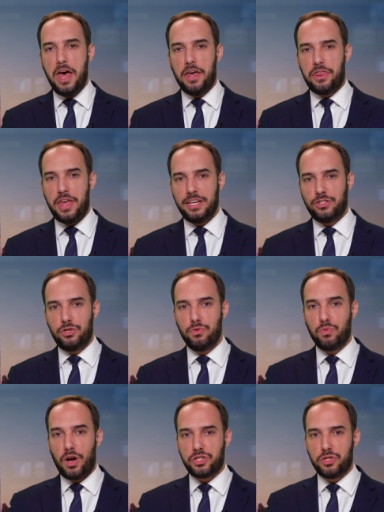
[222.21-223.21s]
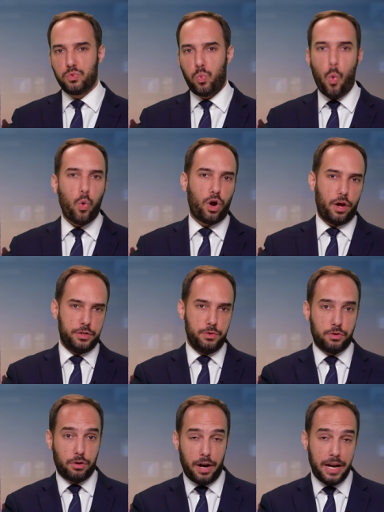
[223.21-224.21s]
Thanks to Russia's war on
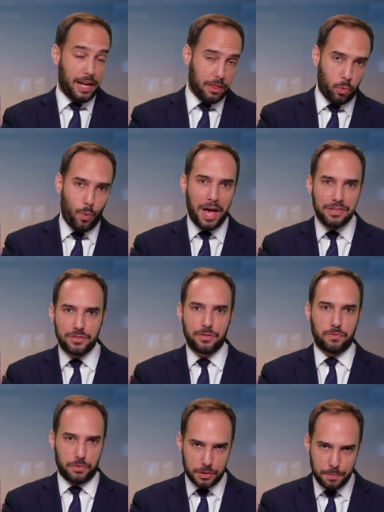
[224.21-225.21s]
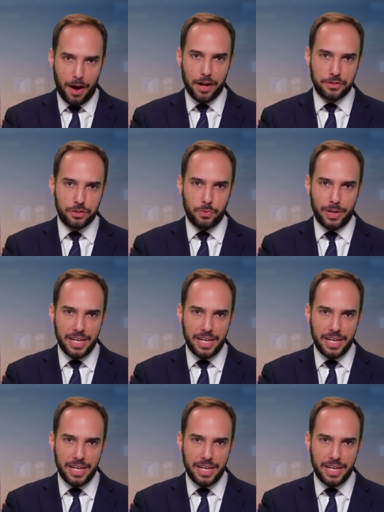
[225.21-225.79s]
Ukraine and the West's response to